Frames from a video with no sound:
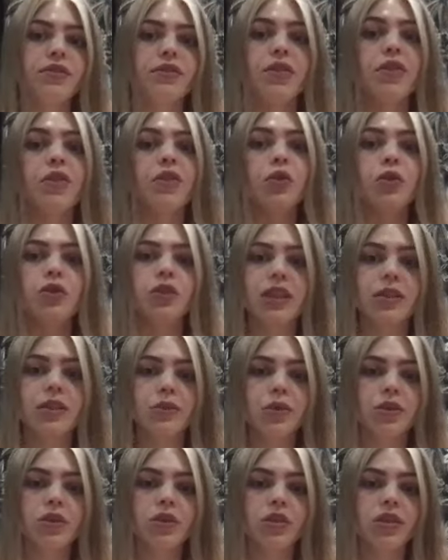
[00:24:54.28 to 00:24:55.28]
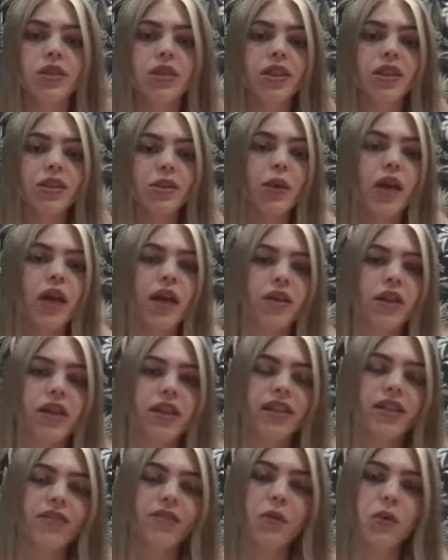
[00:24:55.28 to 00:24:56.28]
thought it was, as well
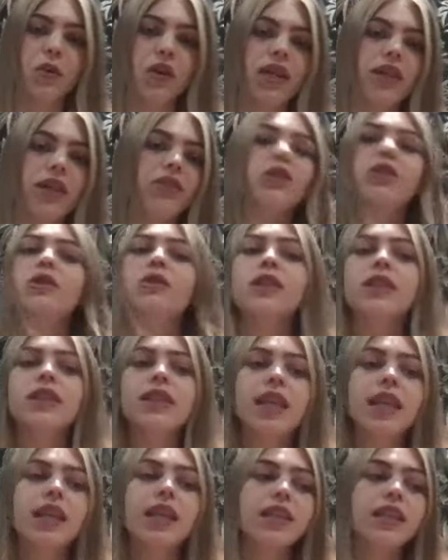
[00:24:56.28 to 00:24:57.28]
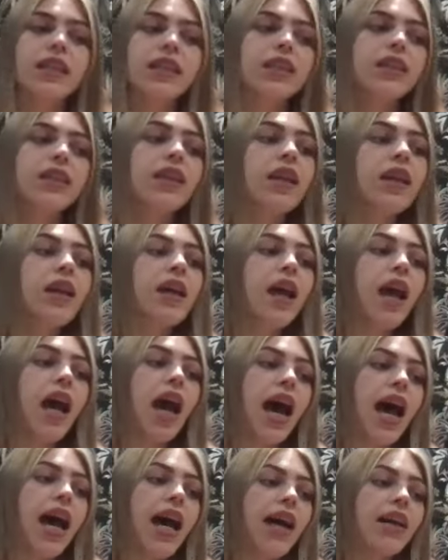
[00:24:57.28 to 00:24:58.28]
as everyone else who has attended.
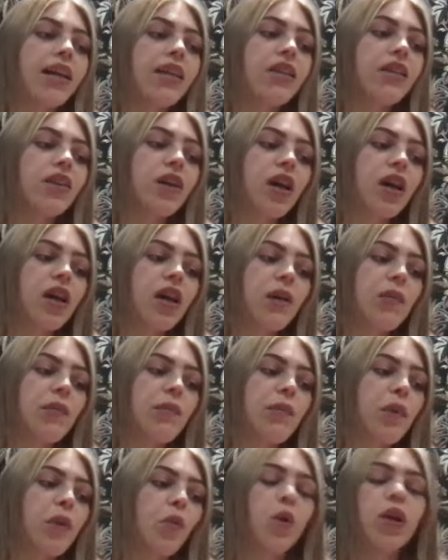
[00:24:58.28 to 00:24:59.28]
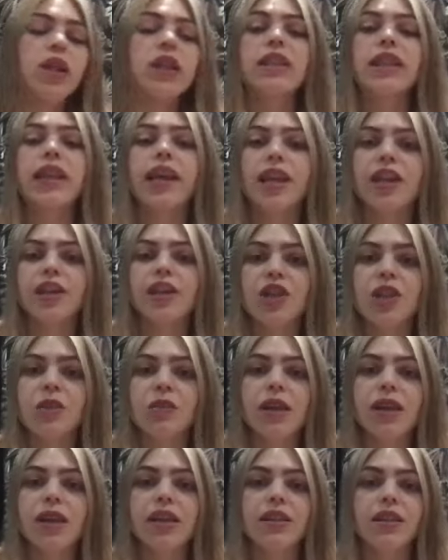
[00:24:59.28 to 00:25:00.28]
And one day she
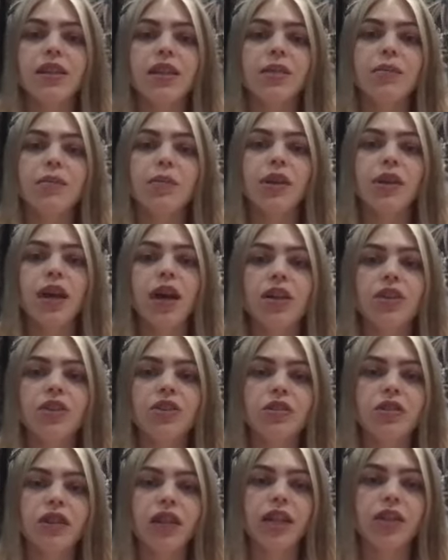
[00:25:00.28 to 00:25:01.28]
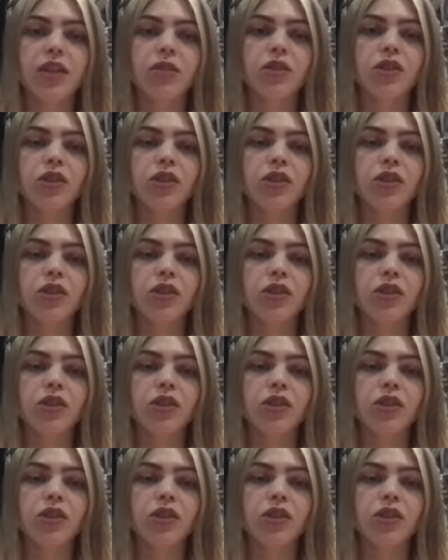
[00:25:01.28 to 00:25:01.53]
wakes up underground,